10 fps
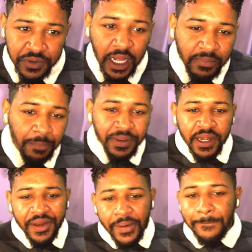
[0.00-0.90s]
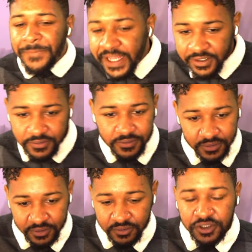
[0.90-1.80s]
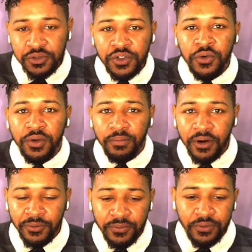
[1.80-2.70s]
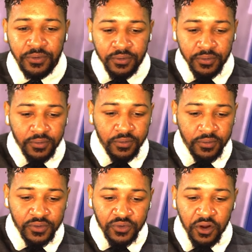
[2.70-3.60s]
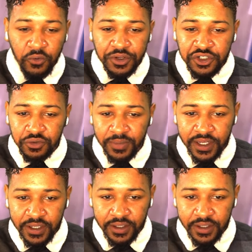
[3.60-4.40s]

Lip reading: Come up in there, bink. What you doing, bro? What's wrong with you, man?